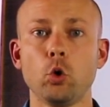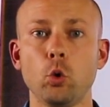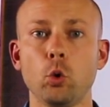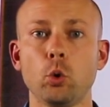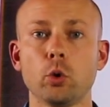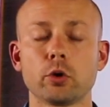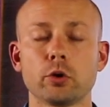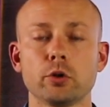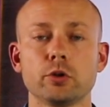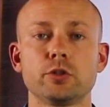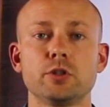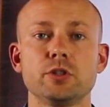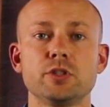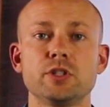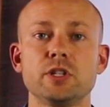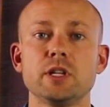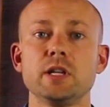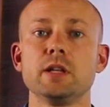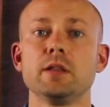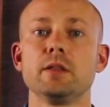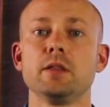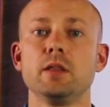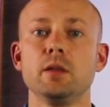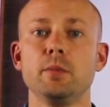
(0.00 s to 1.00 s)
order to
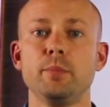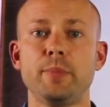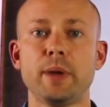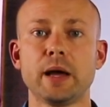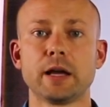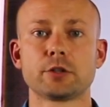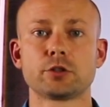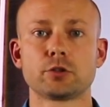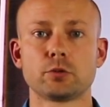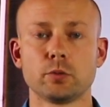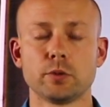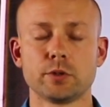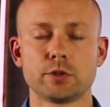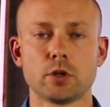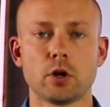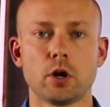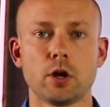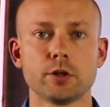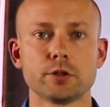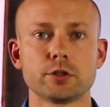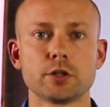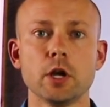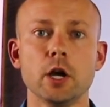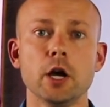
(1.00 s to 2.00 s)
see the best
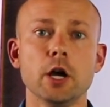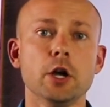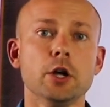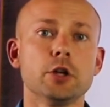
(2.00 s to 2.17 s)
results.